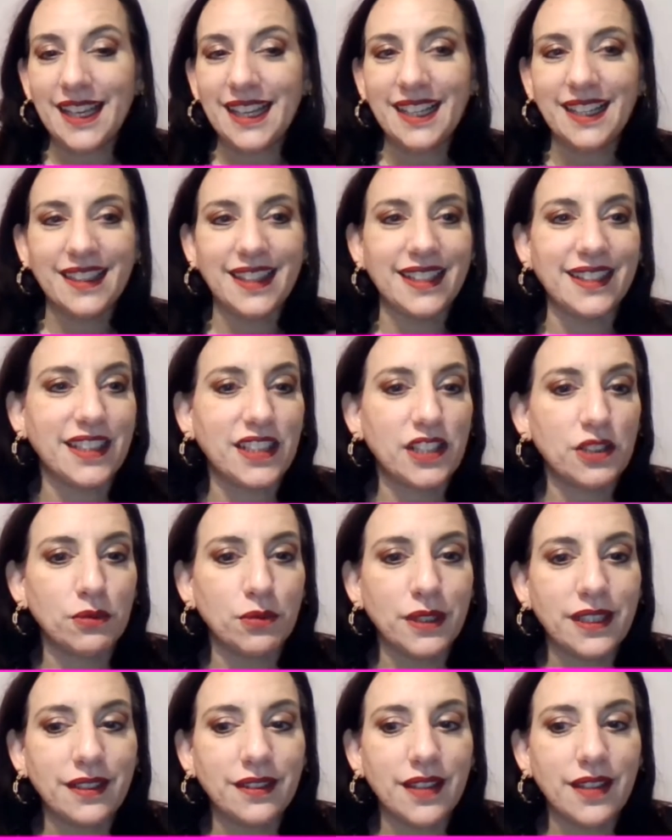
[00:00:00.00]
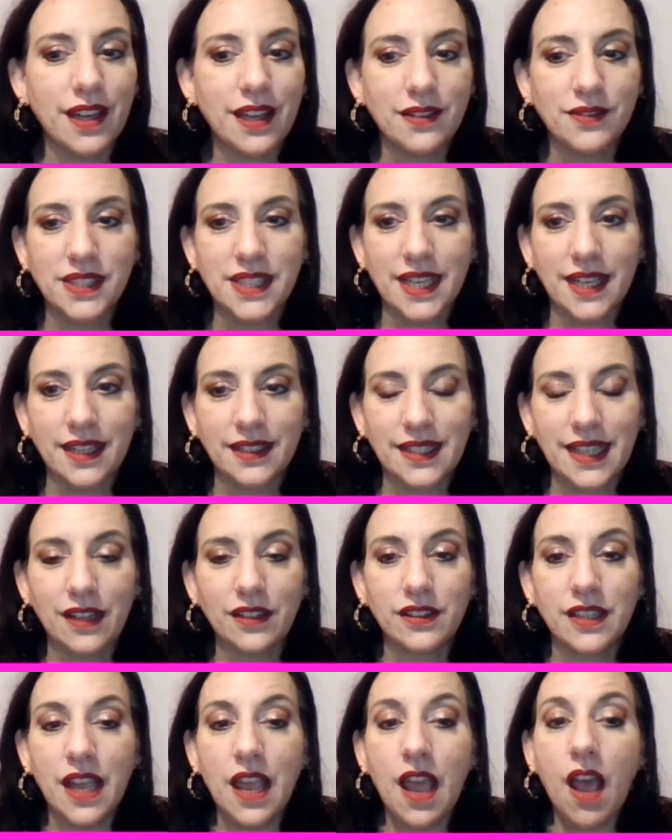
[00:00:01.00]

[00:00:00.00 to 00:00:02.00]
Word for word: anything that you really love, stand out.